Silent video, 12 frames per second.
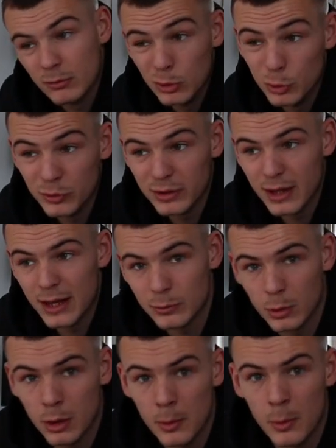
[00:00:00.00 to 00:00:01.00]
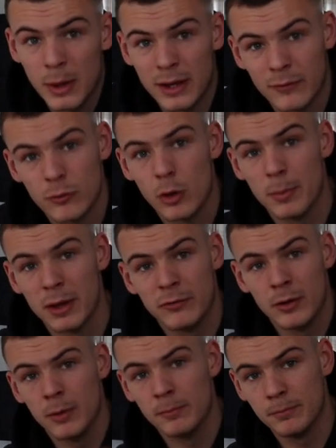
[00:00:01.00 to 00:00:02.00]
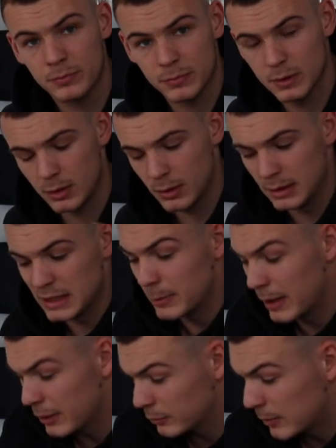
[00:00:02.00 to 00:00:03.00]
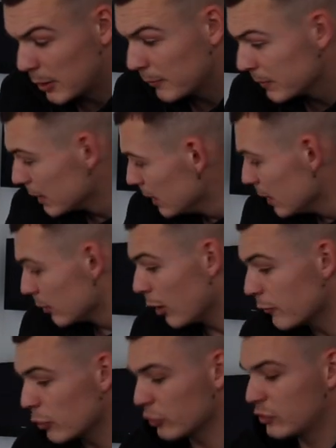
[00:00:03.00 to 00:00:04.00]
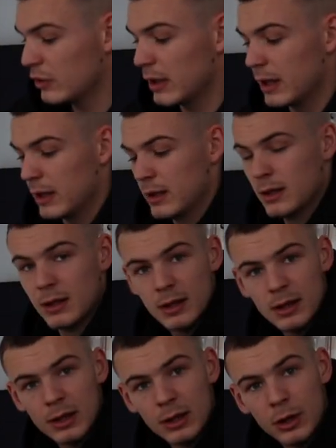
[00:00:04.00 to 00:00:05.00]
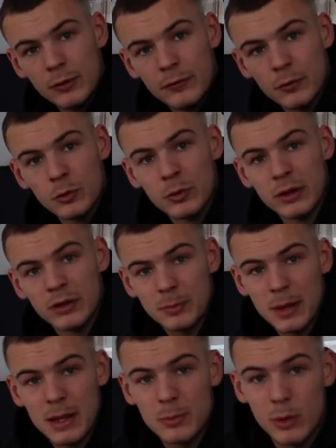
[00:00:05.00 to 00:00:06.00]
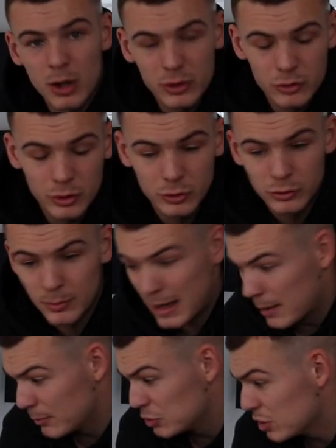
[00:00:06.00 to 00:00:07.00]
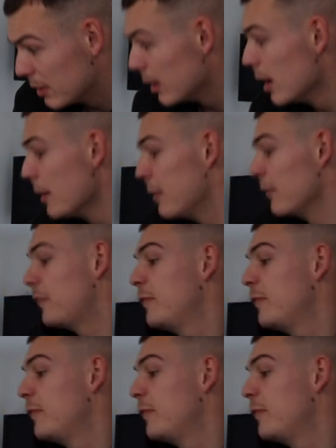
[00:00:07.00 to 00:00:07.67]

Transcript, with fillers: lose the games while I'm away, I've got a bit of um, a leeway as well. Well, I've got to sit and go through all this paperwork and try and do some admin shit. But